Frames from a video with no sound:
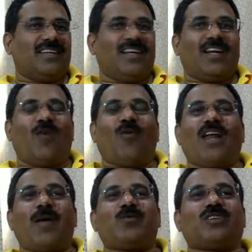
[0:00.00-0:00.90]
Now, what
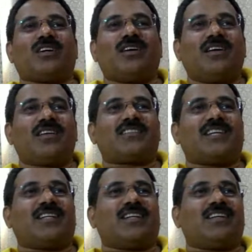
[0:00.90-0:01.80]
happened to the
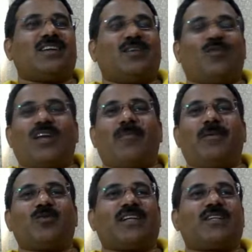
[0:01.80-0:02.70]
Satan? What
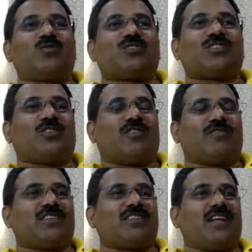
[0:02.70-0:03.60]
happened to the
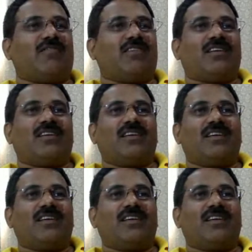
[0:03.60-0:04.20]
accusation of the devil?